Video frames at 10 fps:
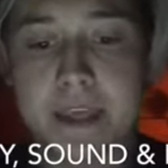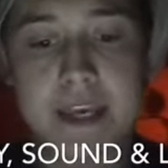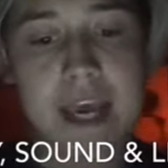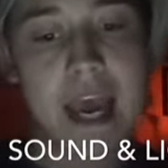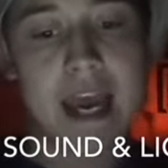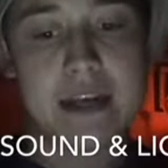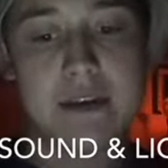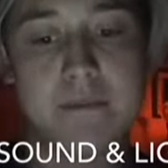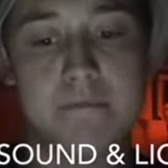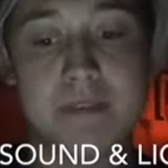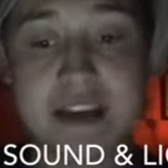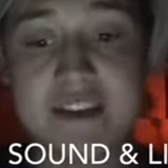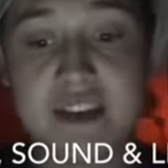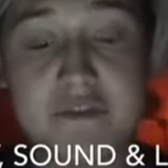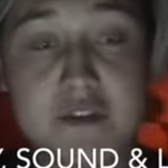can make a
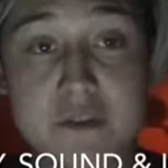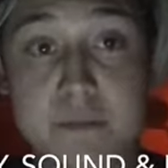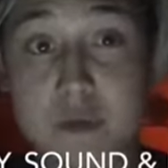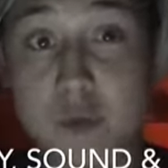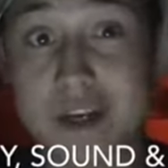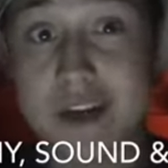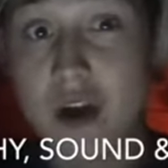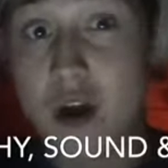difference between